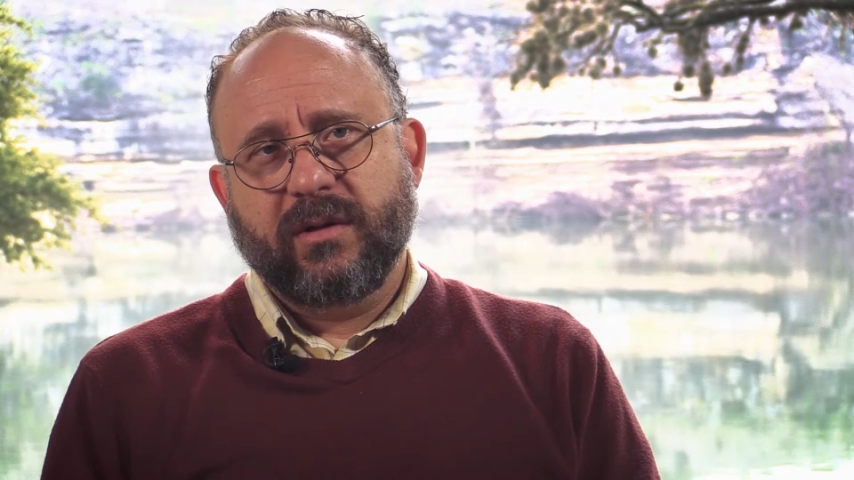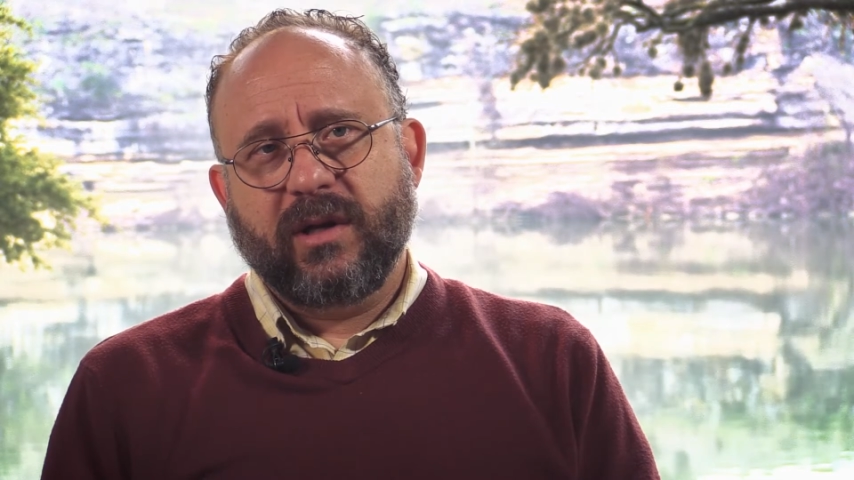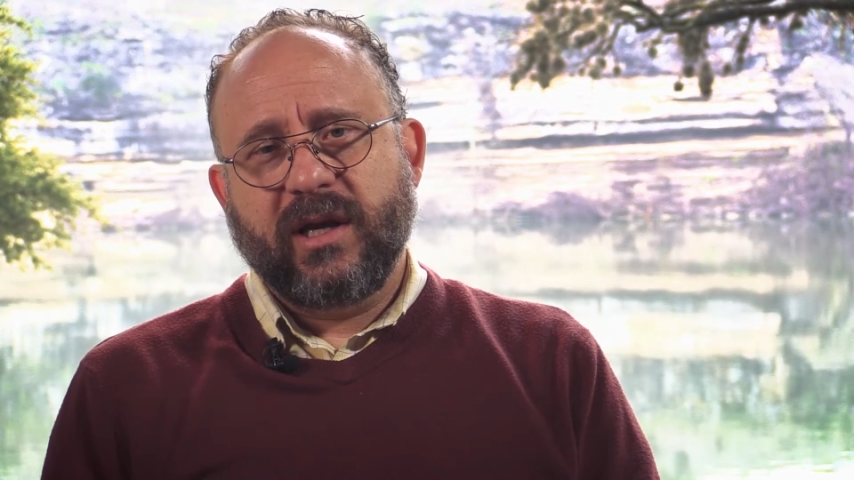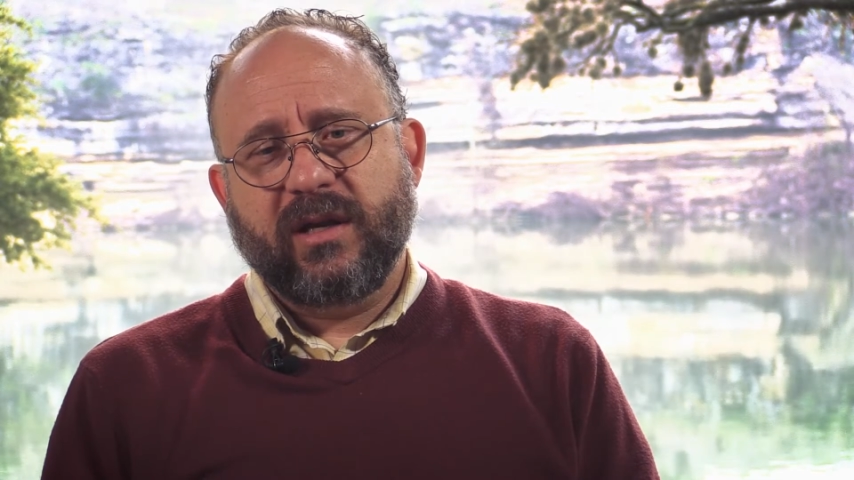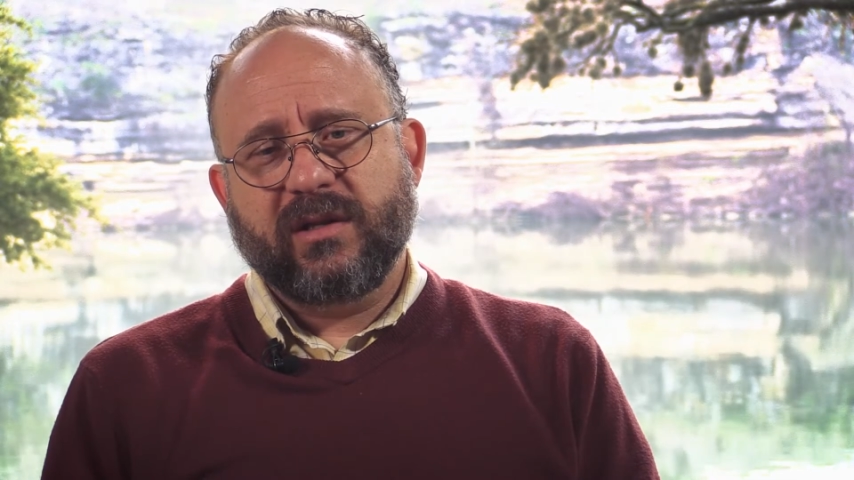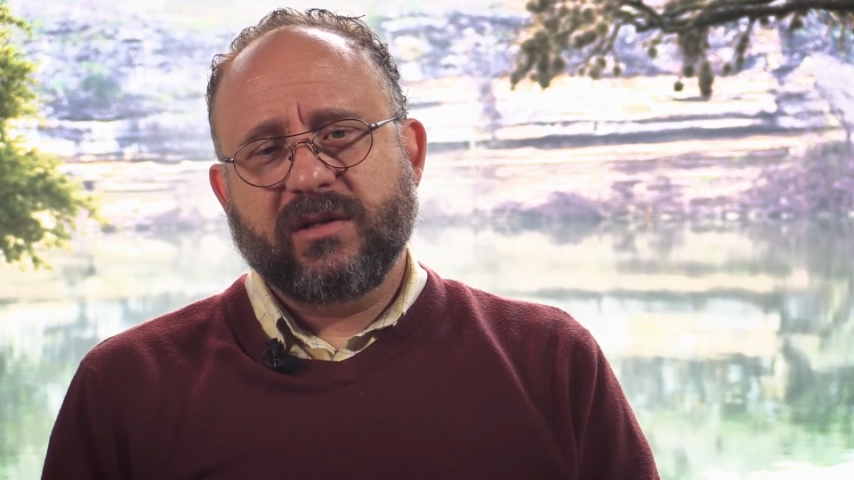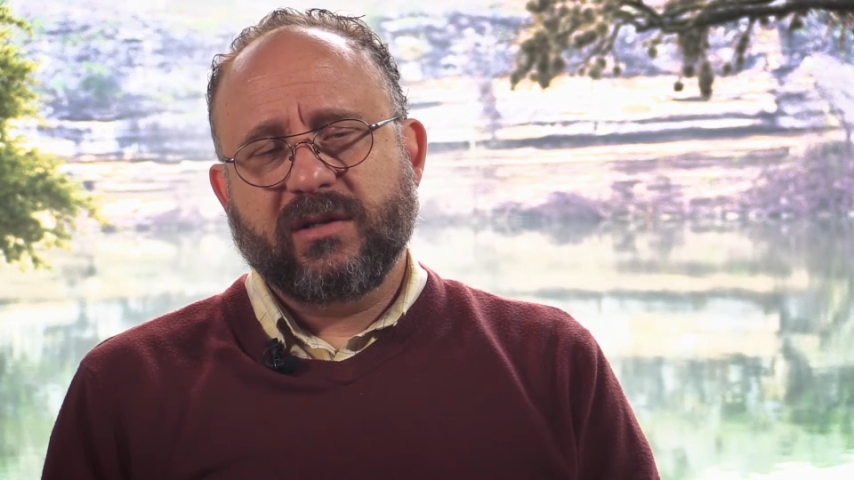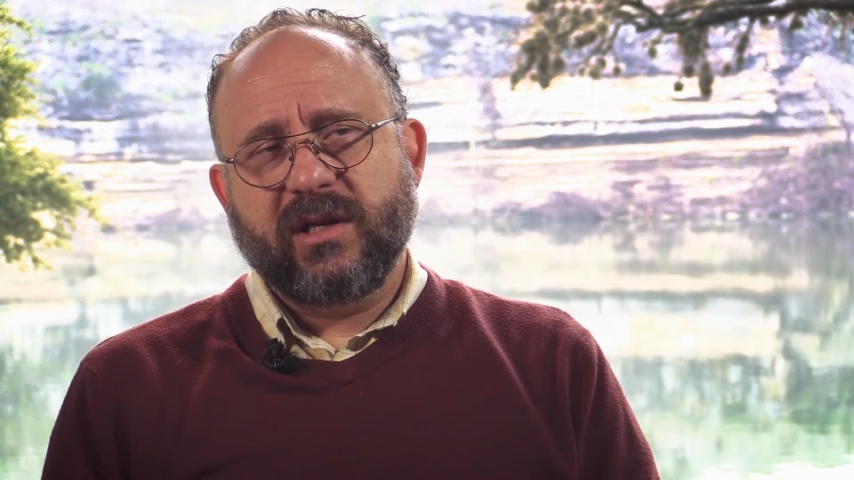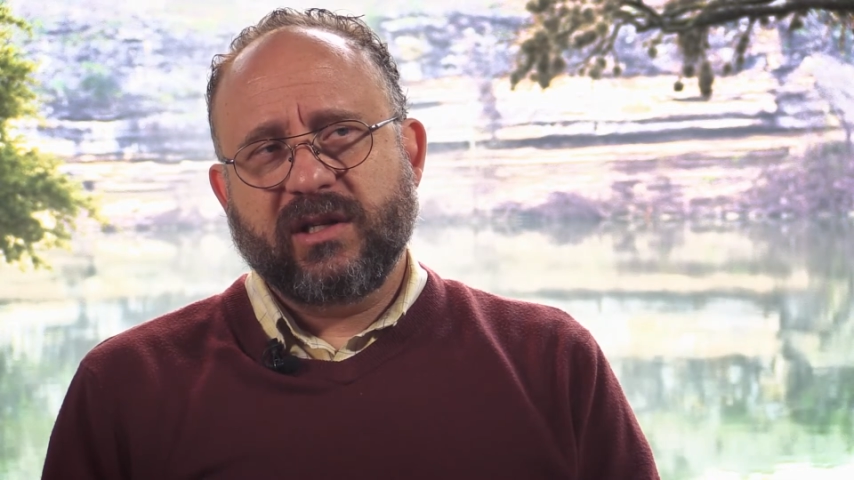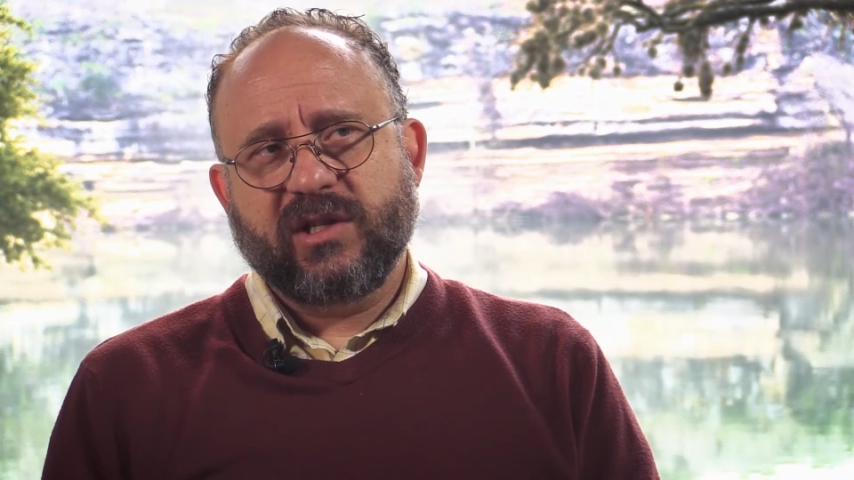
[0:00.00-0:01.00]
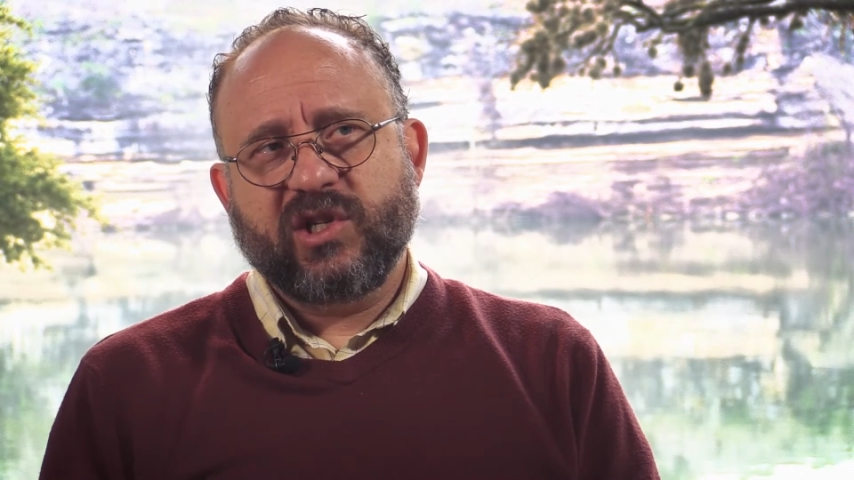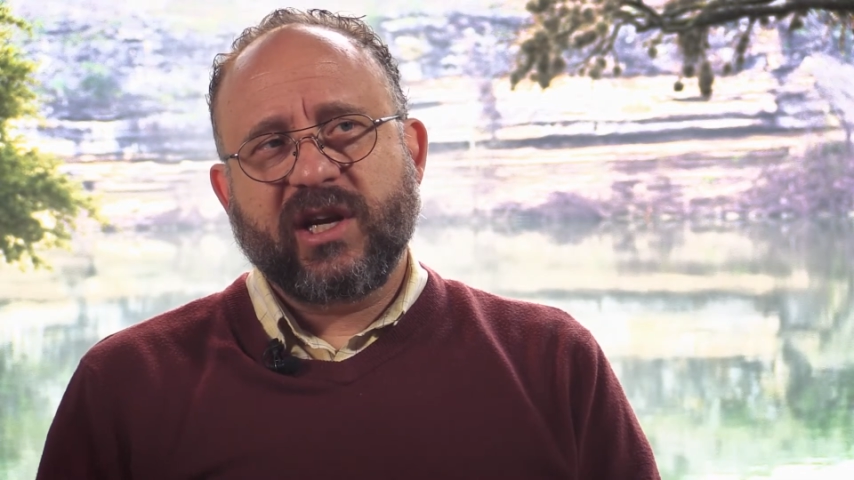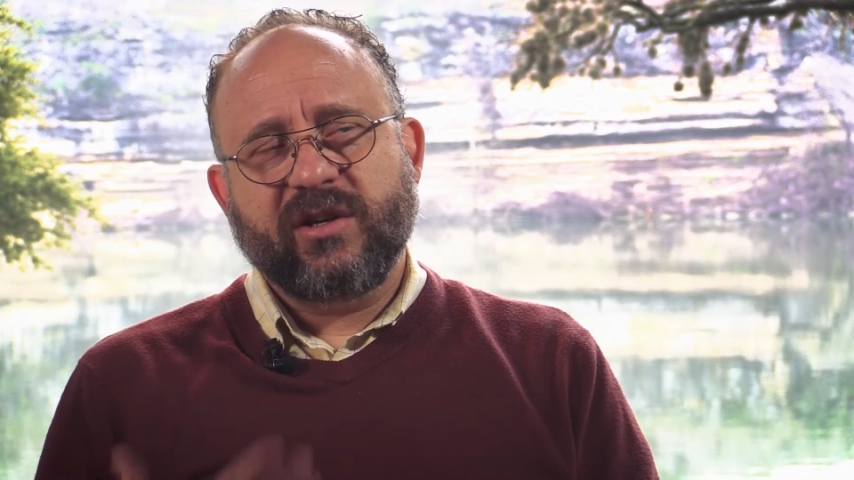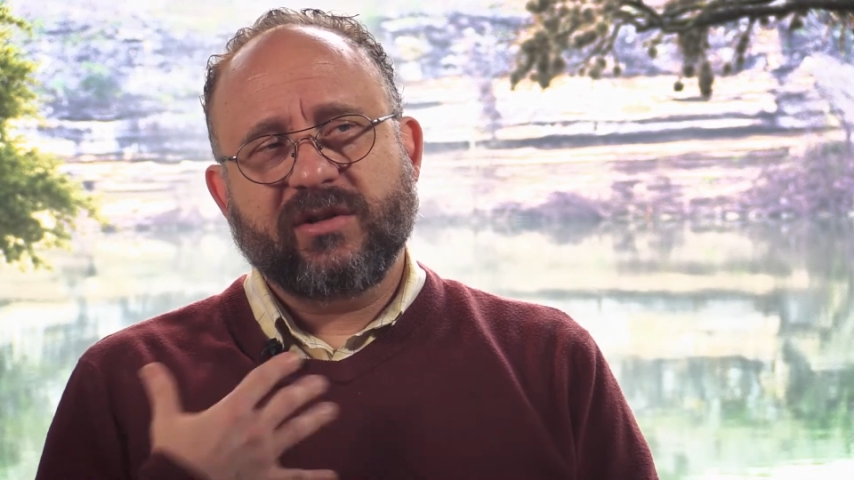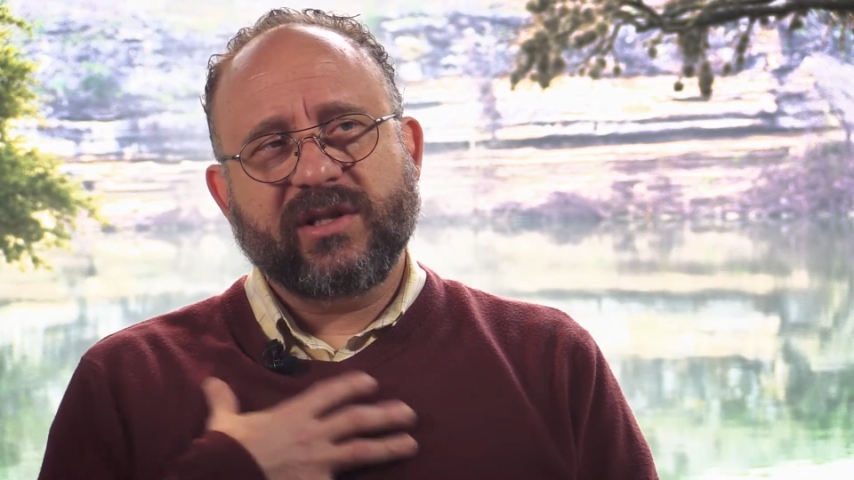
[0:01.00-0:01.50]
And to
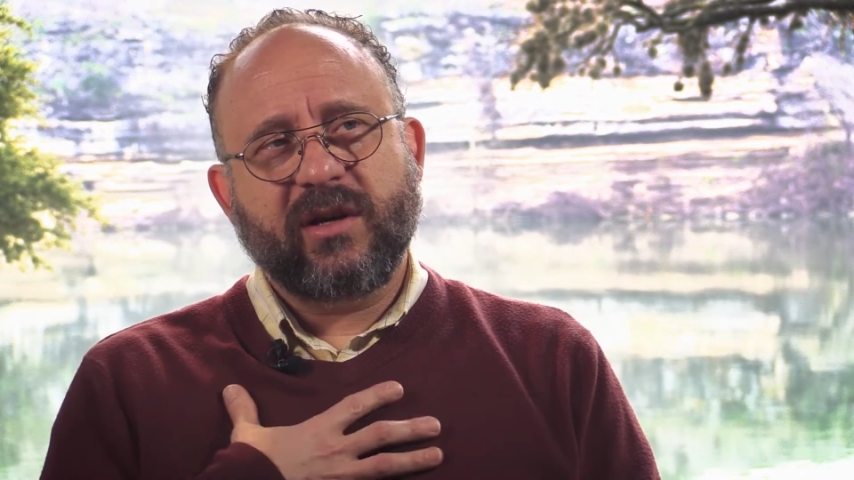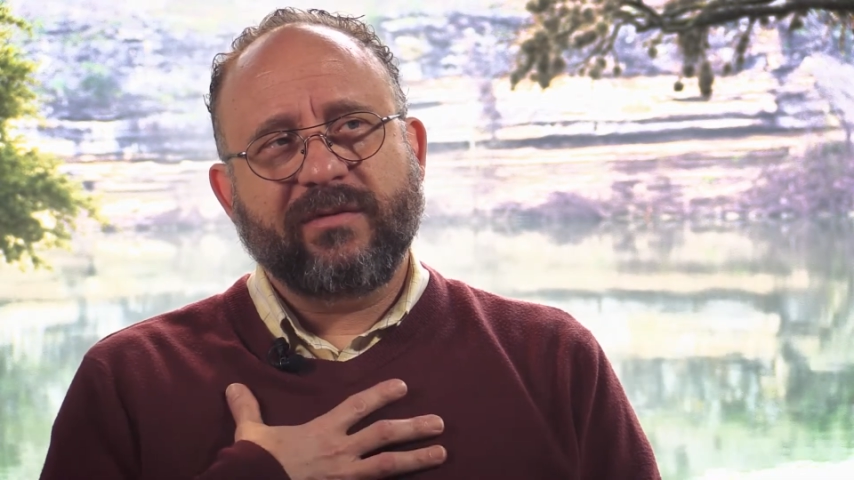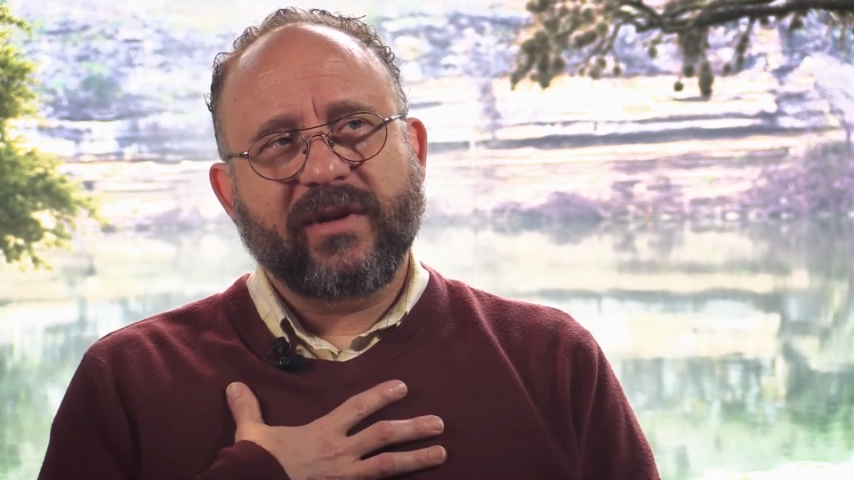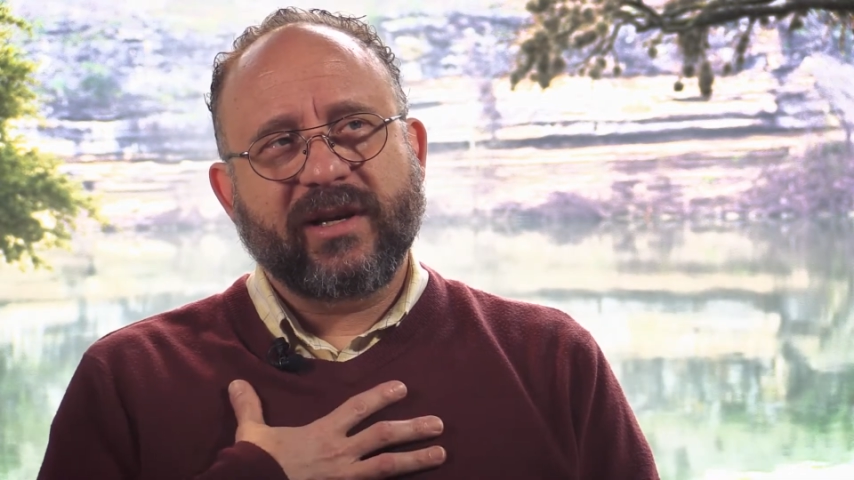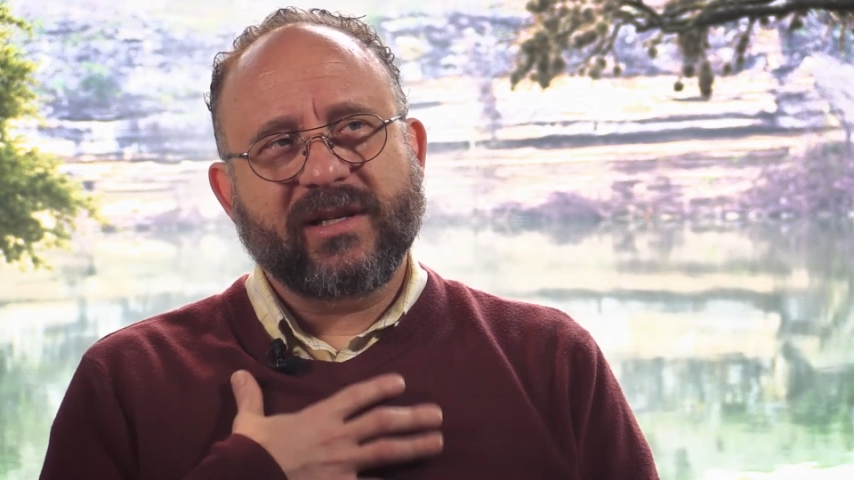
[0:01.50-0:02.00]
check yourself, like,